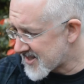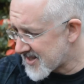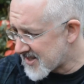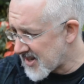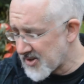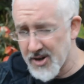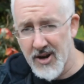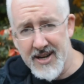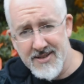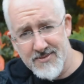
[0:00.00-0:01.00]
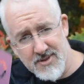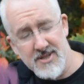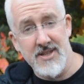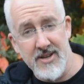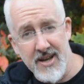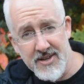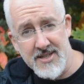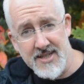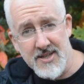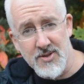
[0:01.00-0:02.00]
This is, you know, I just didn't have any
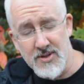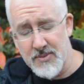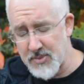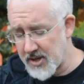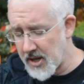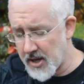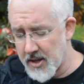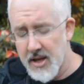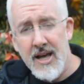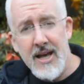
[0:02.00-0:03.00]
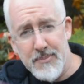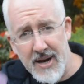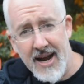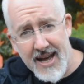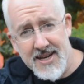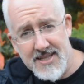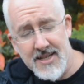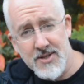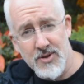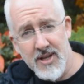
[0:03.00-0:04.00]
stencils. But I had a
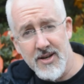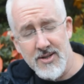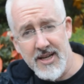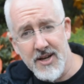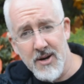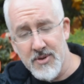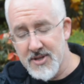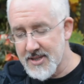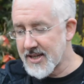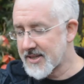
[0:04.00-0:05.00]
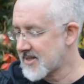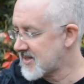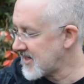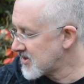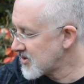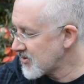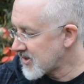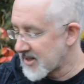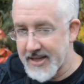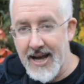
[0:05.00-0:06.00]
stencil then. It was like a number. This is like the stencil
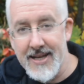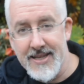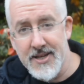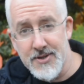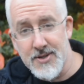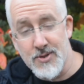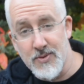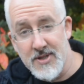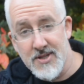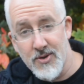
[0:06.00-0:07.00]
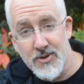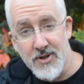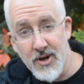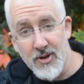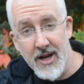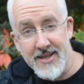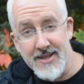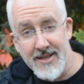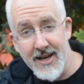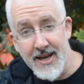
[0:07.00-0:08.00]
that the guy at the end of the street sold, you know, like
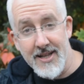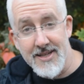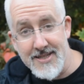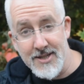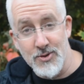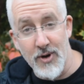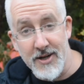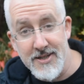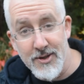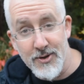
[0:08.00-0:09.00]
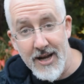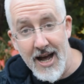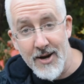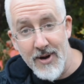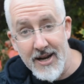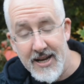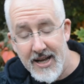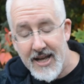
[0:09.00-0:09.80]
the LSD drug dealer guy, right?